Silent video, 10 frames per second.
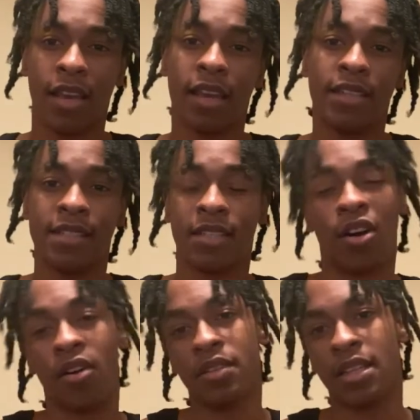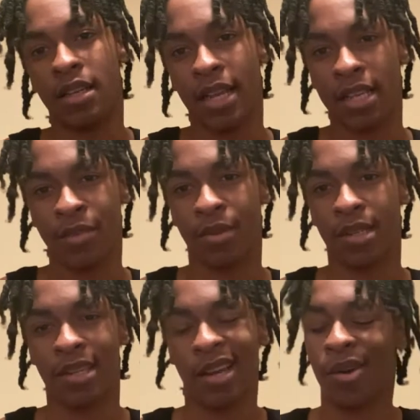and just on to the next one.
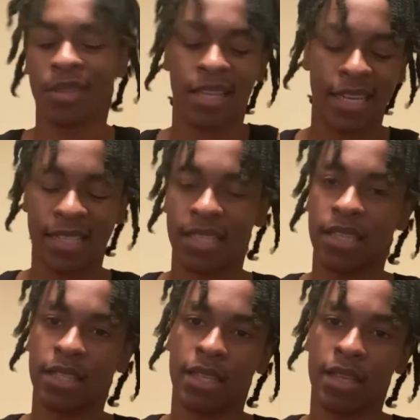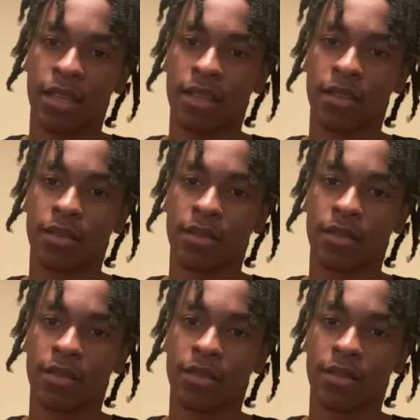And I don't think that's a good thing.